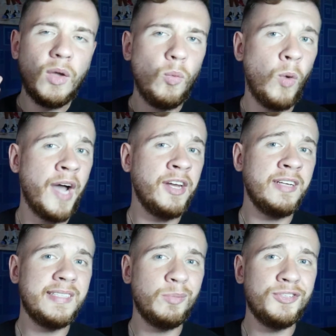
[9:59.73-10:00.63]
Why
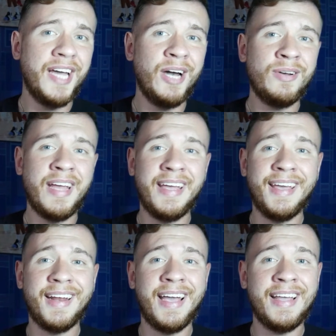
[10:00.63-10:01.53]
not double down and
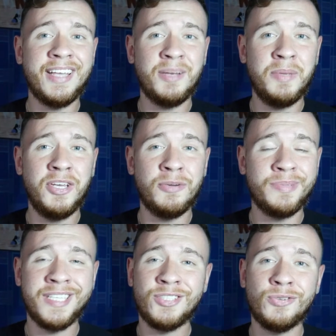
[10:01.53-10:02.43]
get a guy that could be your
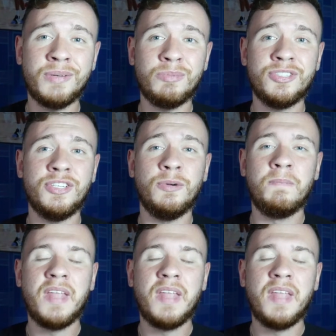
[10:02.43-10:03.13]
potential number two?